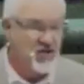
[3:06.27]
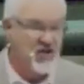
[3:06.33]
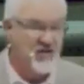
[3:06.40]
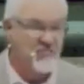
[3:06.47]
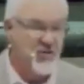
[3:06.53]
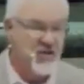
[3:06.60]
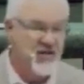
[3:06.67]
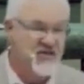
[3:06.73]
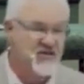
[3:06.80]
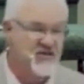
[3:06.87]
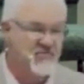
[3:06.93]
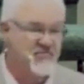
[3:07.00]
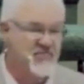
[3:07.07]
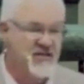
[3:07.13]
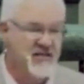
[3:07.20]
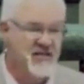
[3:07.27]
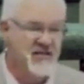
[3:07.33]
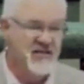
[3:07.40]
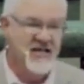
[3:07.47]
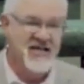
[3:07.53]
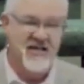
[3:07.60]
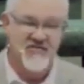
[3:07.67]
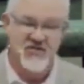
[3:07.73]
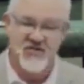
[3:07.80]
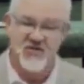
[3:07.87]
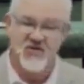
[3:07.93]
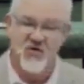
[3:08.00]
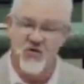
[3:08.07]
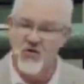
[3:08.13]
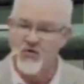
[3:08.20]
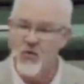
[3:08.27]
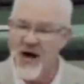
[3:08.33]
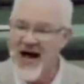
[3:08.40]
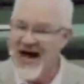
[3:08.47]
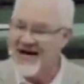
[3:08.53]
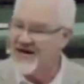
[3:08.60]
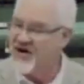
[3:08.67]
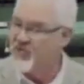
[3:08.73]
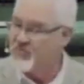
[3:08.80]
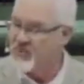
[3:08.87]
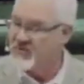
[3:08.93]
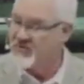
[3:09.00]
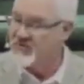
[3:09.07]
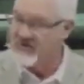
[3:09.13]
symbolism leaves the door wide open